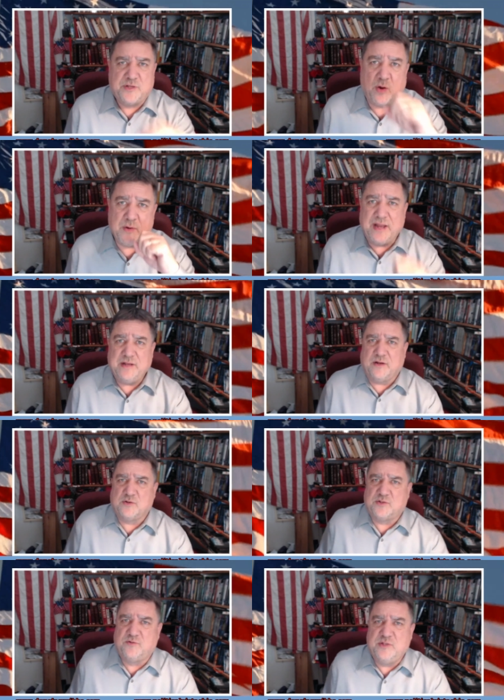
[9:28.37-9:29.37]
Donate.
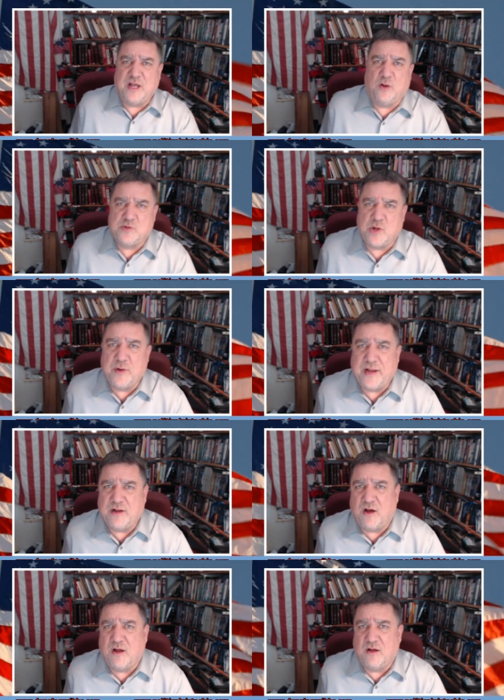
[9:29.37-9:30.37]
There's a yellow donate
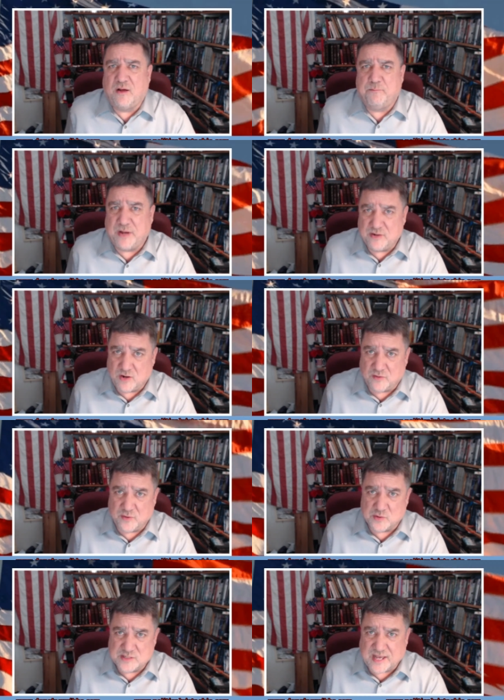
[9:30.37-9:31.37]
button on
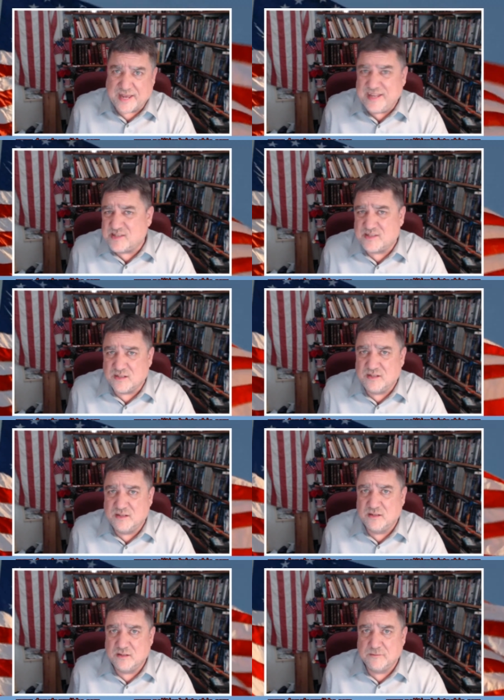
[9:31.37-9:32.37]
those sites.
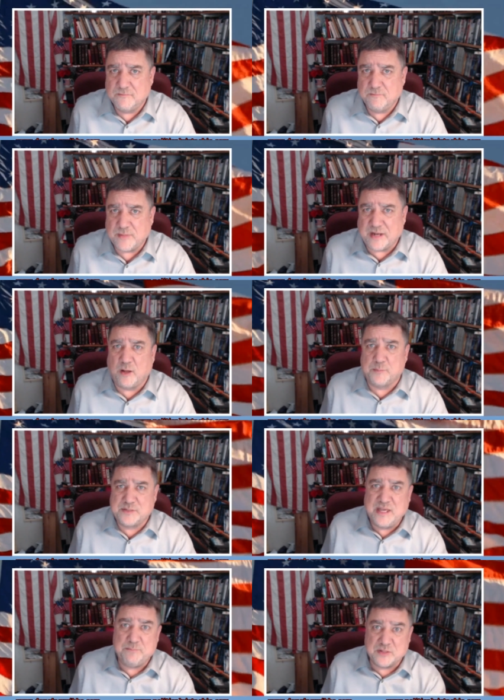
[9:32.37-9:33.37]
That
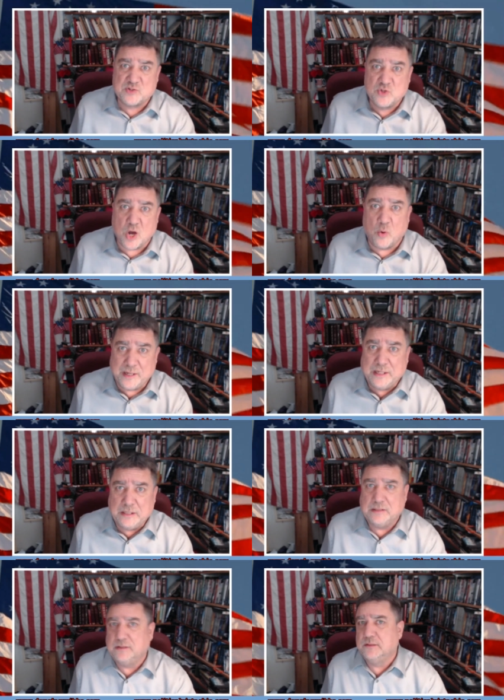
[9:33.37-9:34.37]
helps keep this
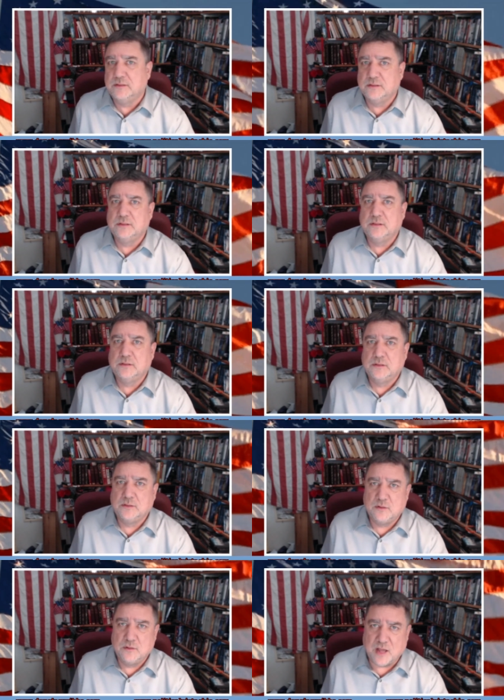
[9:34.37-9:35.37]
going.
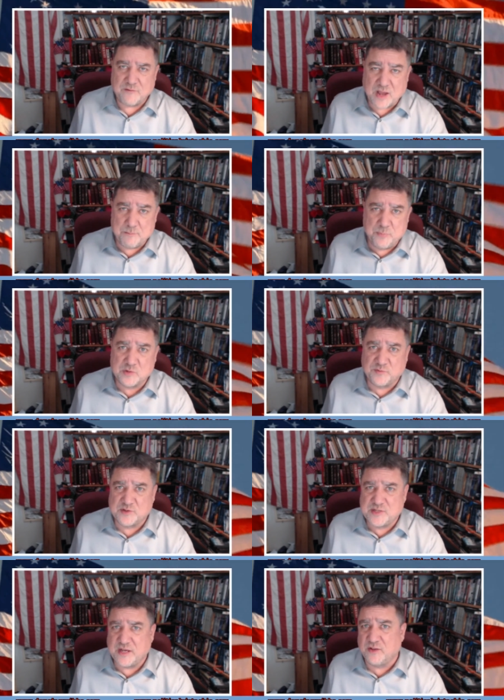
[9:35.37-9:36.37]
I've got books for
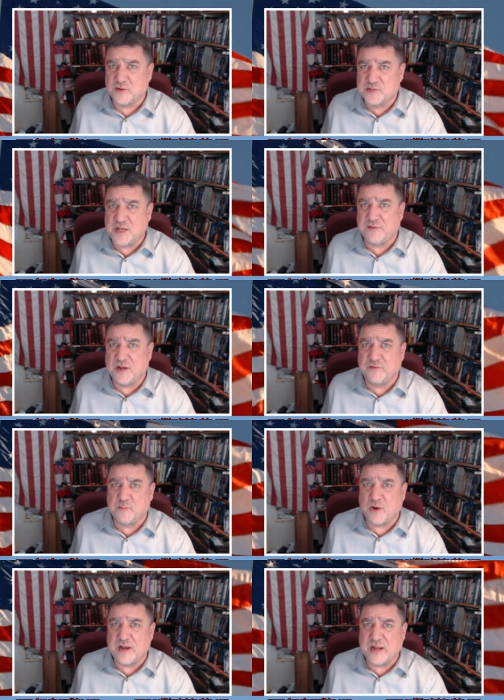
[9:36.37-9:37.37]
sale. There's 7 of
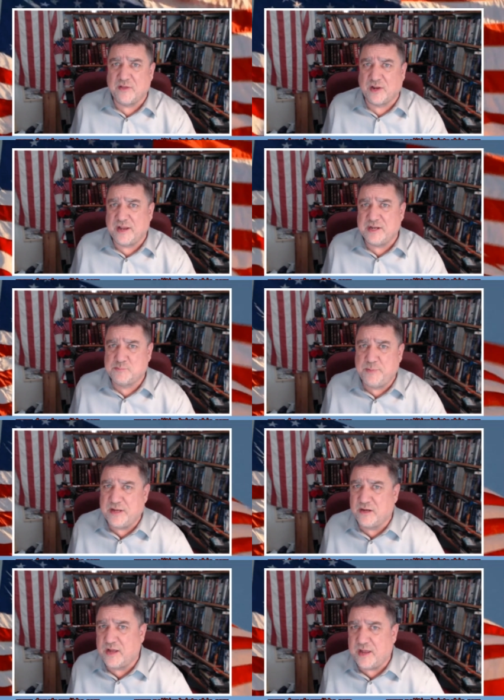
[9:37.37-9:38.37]
them right now, the latest
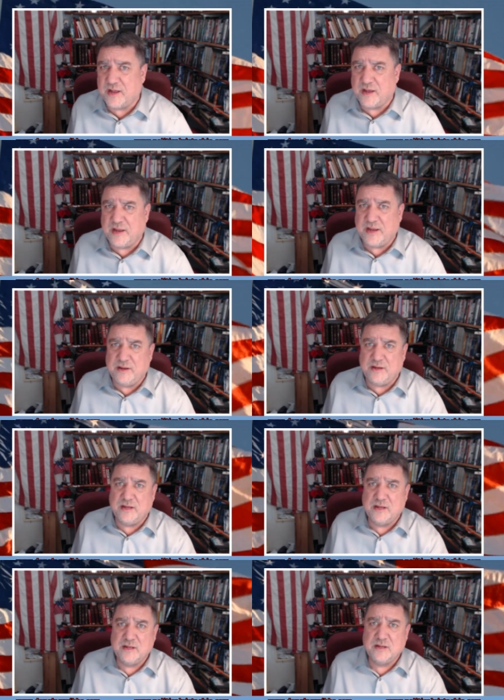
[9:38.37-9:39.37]
being A
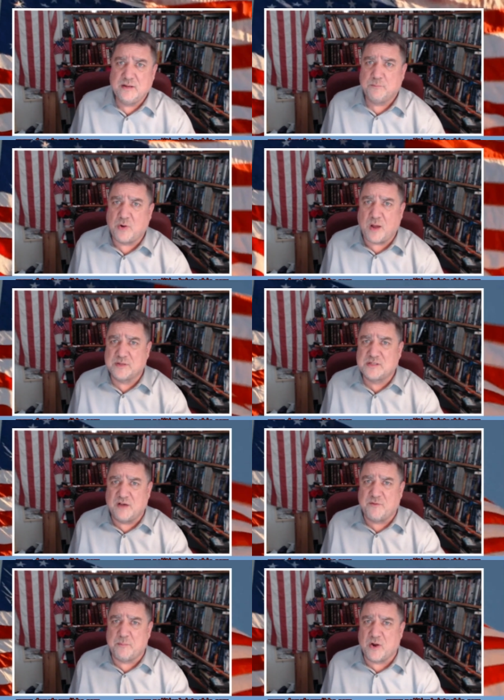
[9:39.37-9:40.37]
Promise
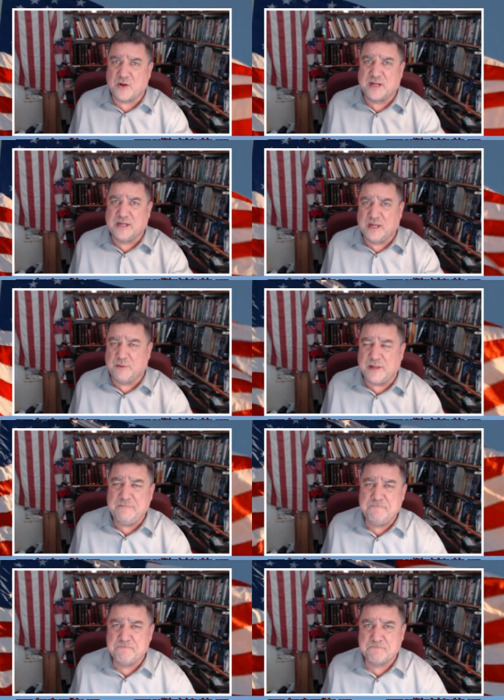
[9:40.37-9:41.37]
of American
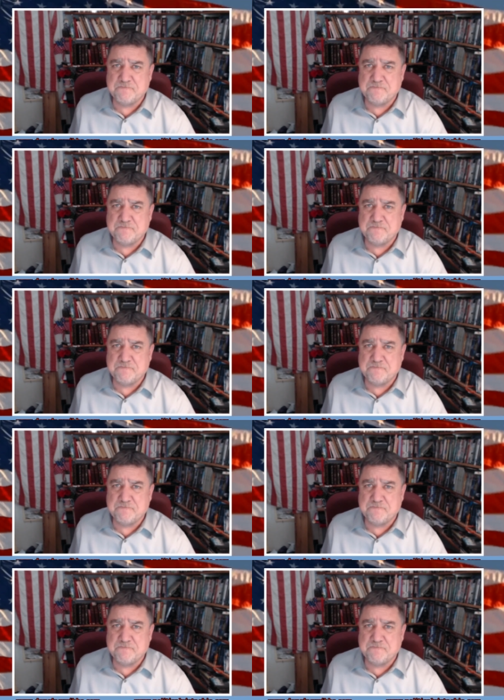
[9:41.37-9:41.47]
Liberty.